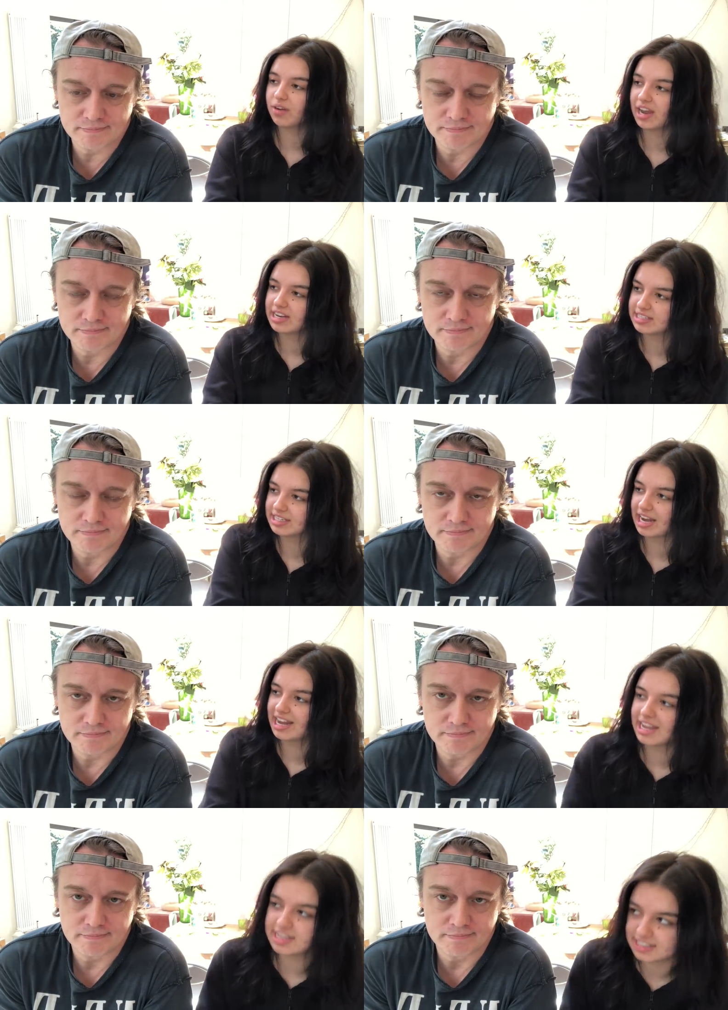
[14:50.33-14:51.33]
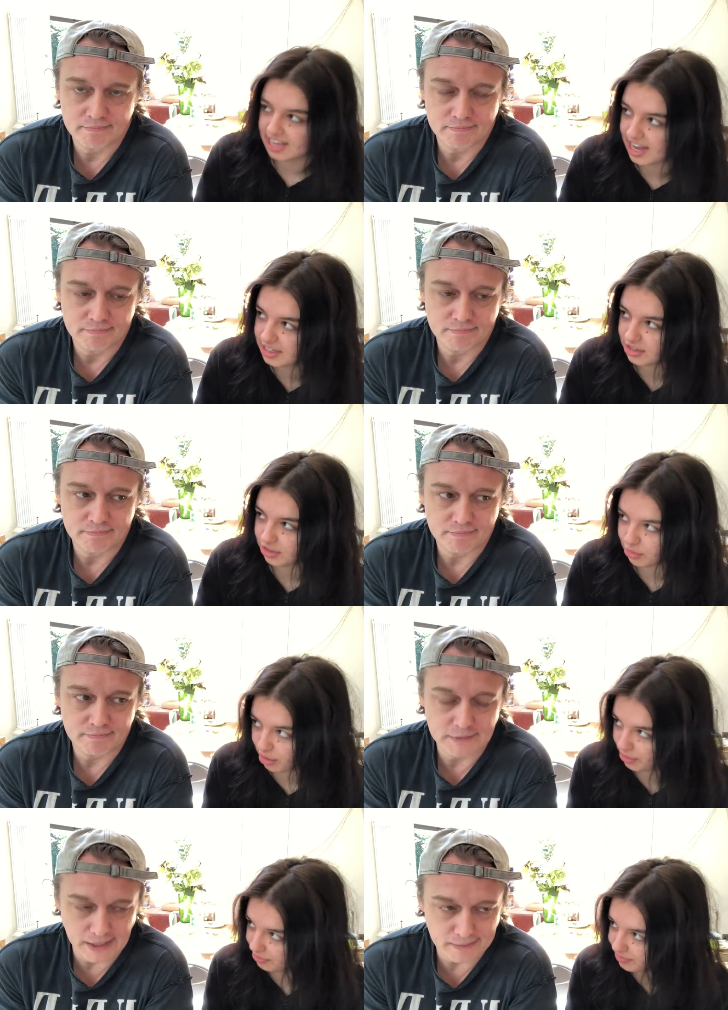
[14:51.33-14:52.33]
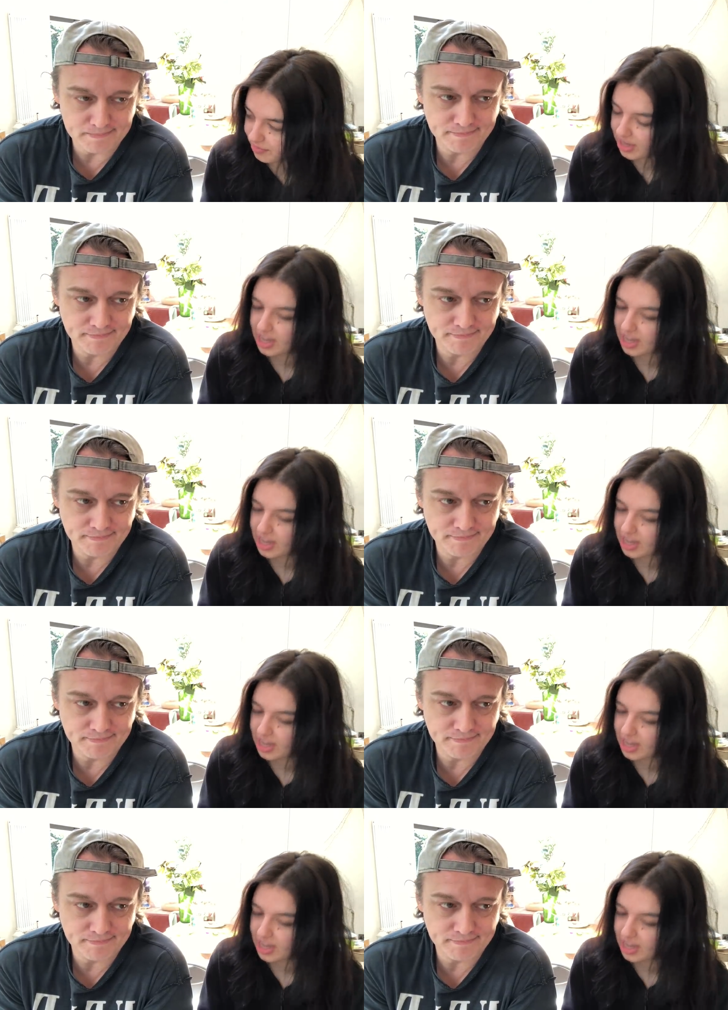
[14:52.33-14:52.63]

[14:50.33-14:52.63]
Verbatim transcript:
Speaker 1: are related and he is the heir to the throne? Yeah.